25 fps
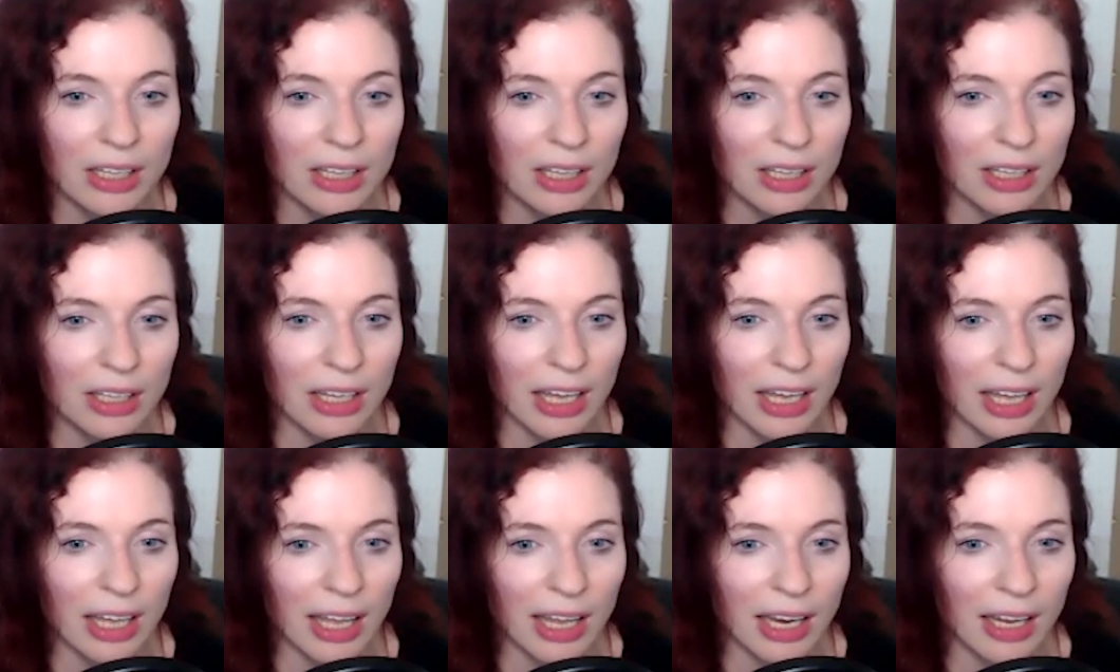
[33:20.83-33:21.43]

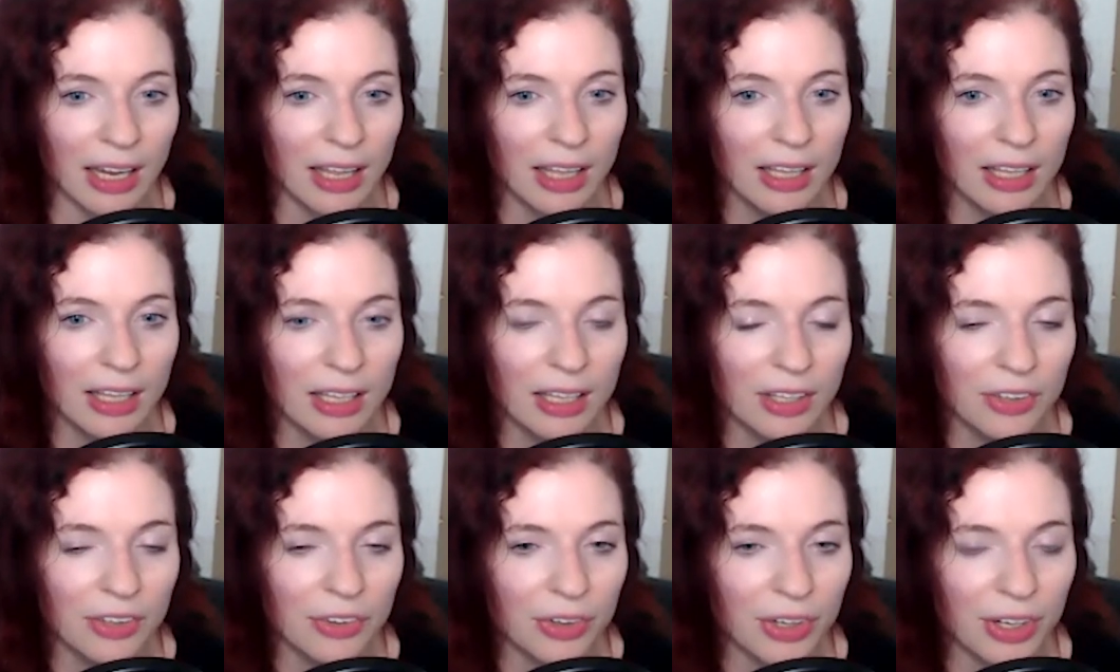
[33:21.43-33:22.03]
That
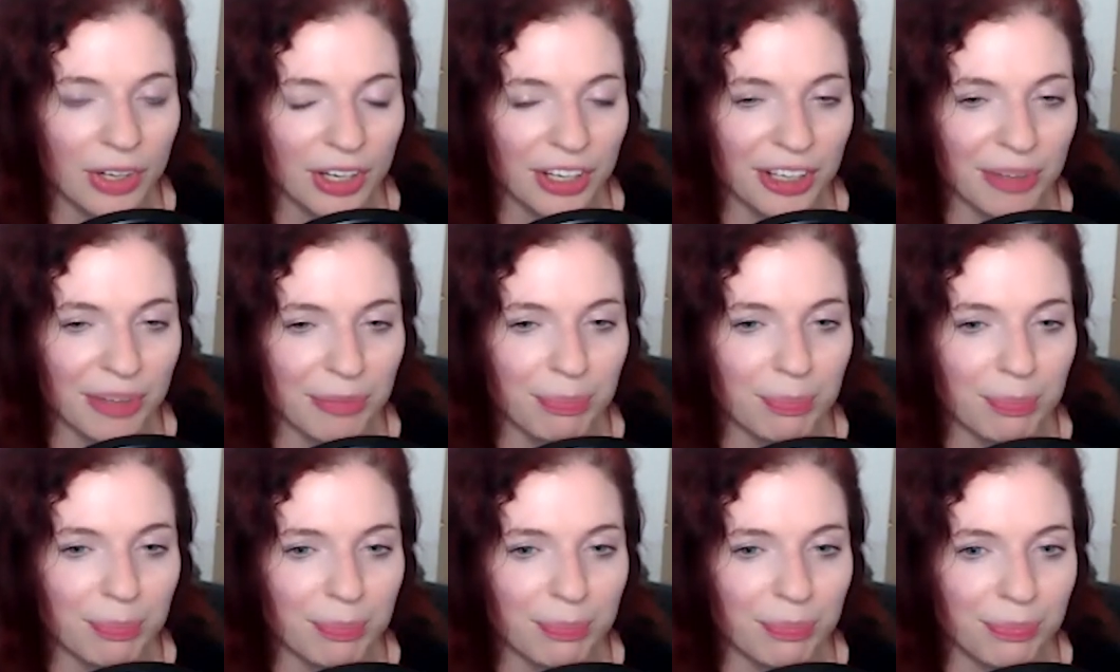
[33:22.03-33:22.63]

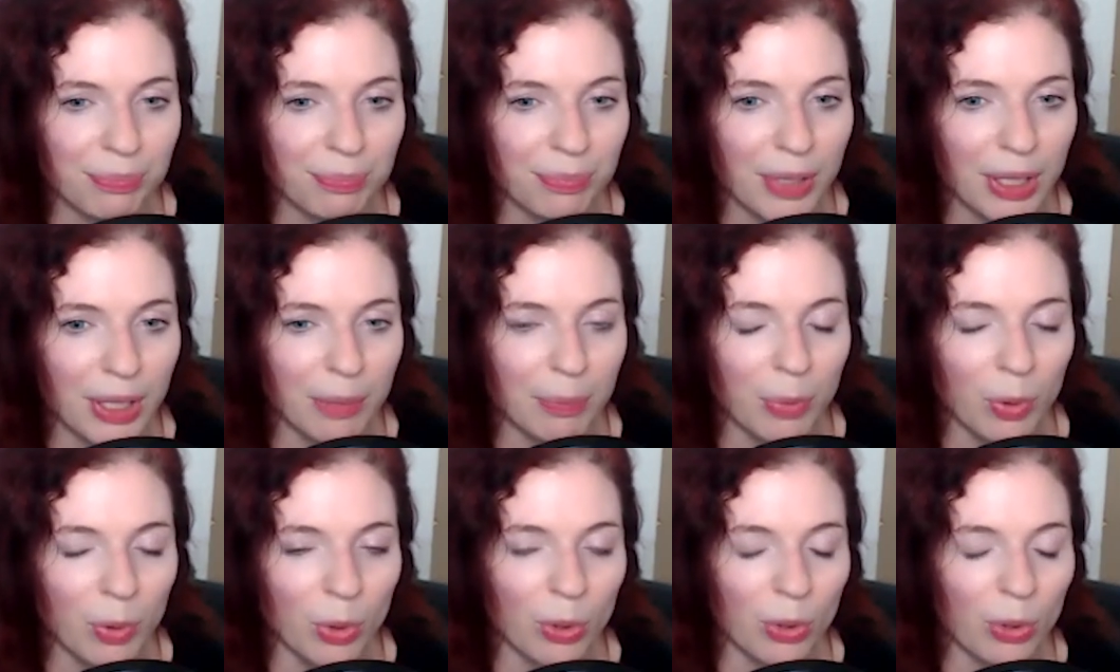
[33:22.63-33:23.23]
um,
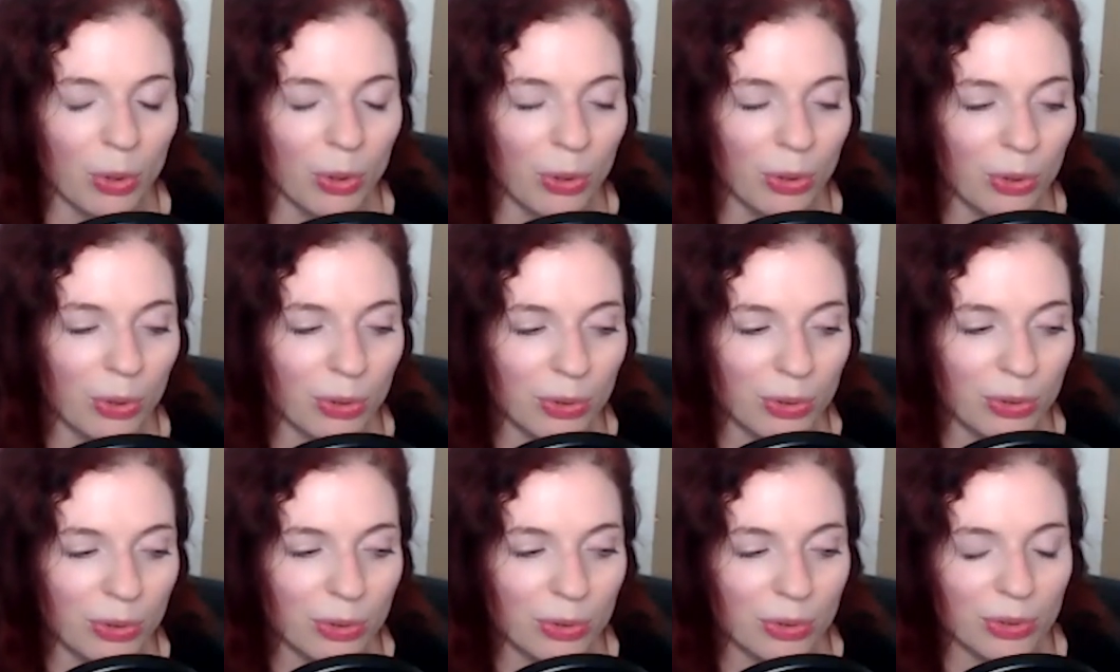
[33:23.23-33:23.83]
people
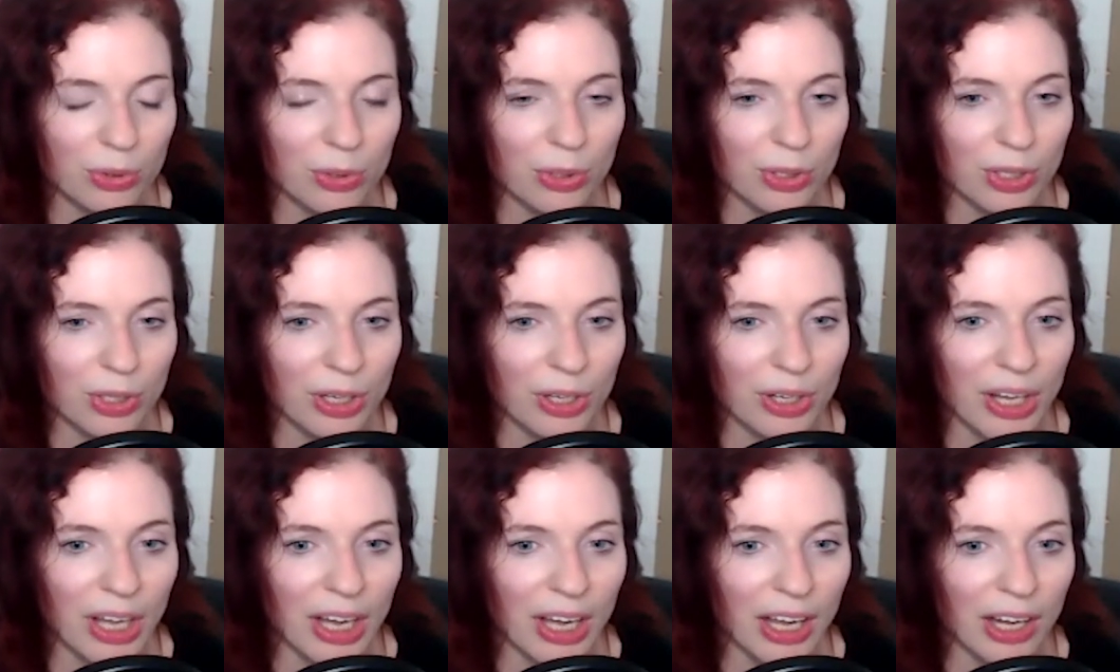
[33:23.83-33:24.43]

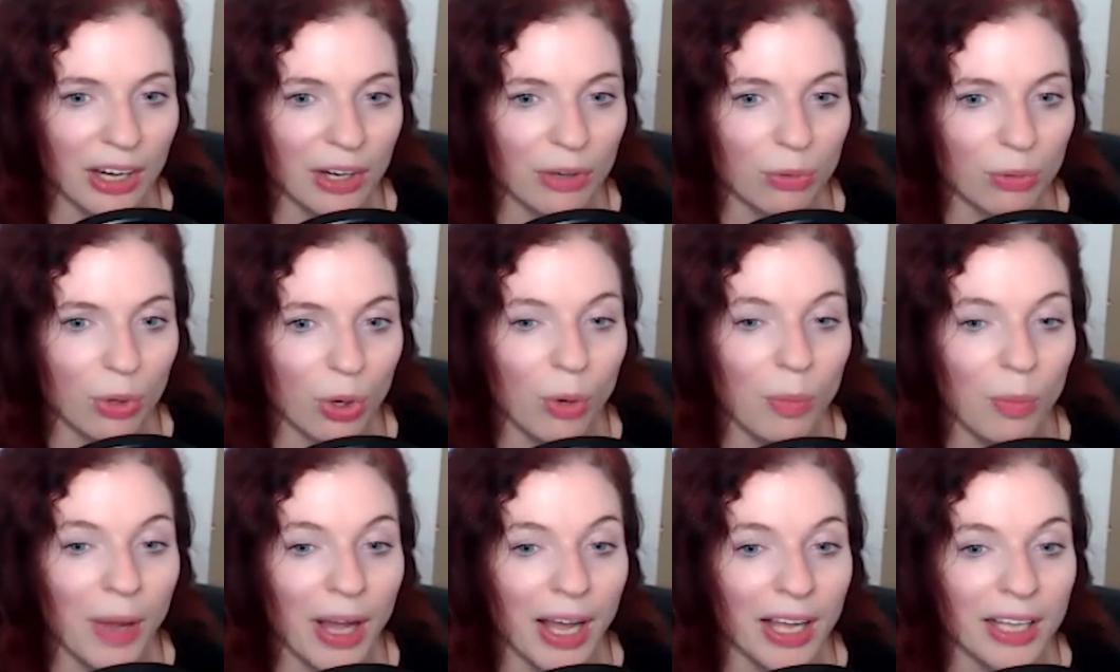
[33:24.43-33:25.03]
are not
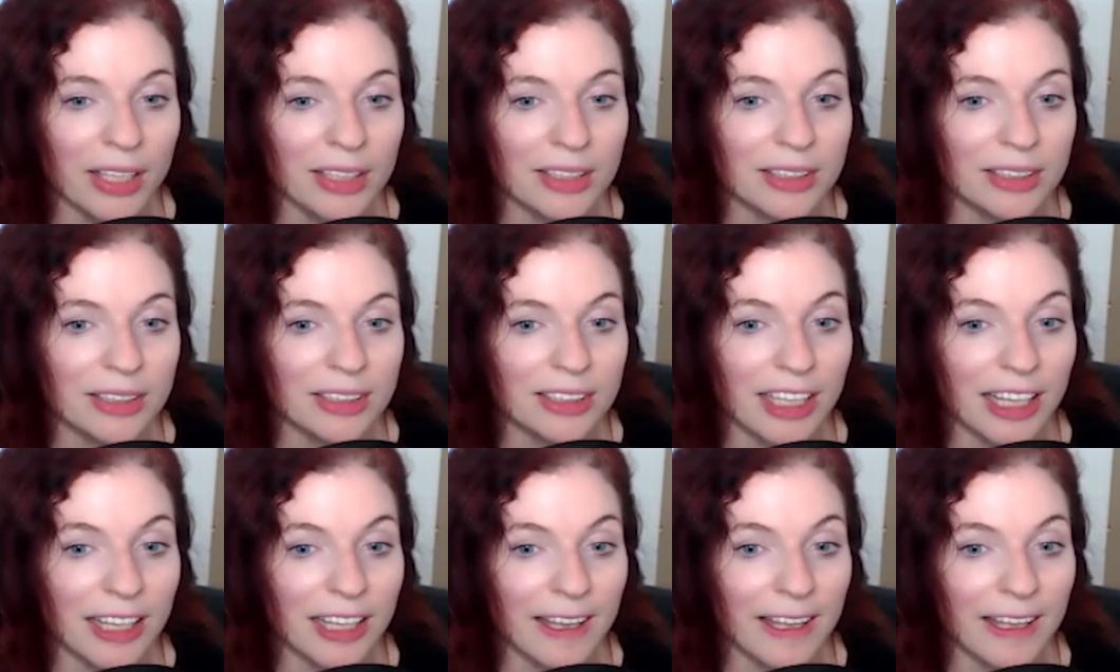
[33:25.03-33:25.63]

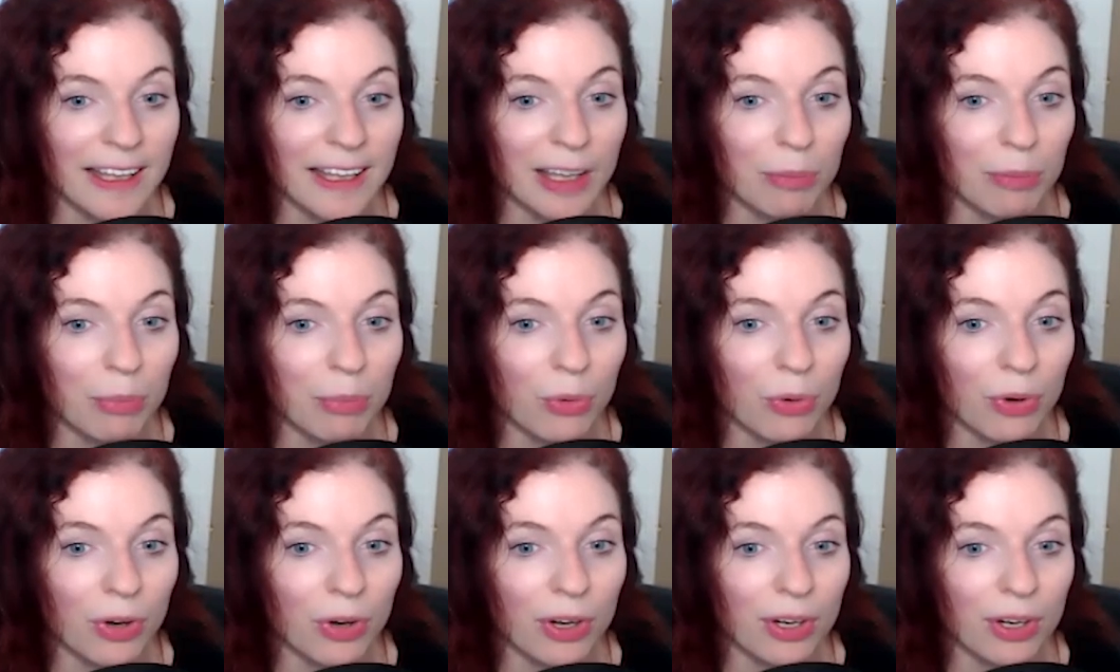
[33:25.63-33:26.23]
robots and they get
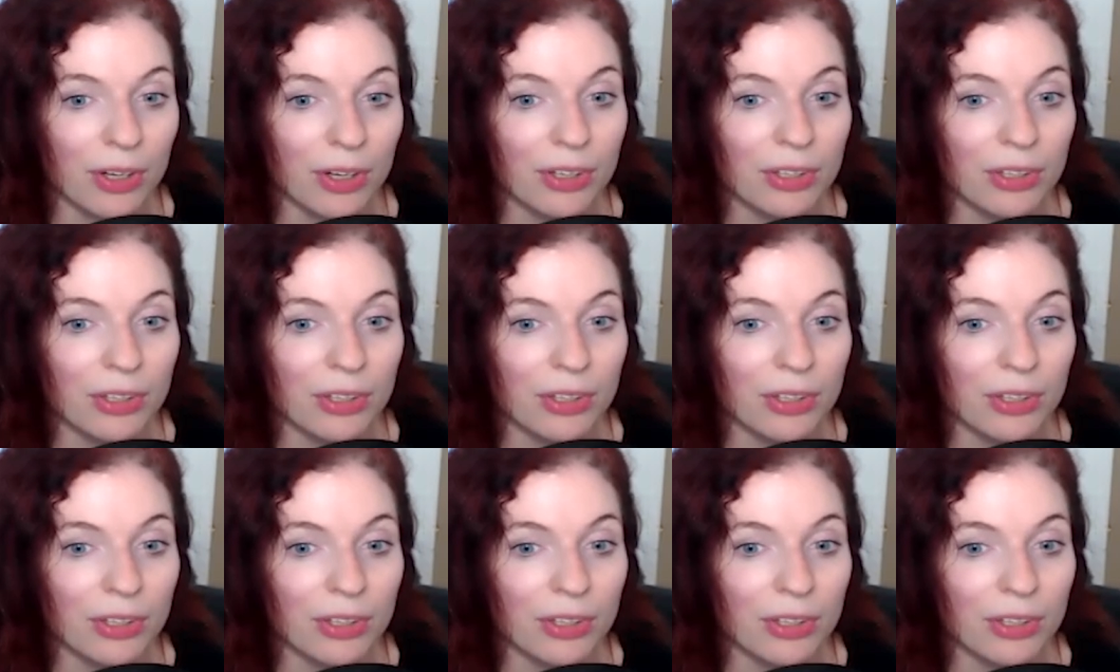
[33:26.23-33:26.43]
bored.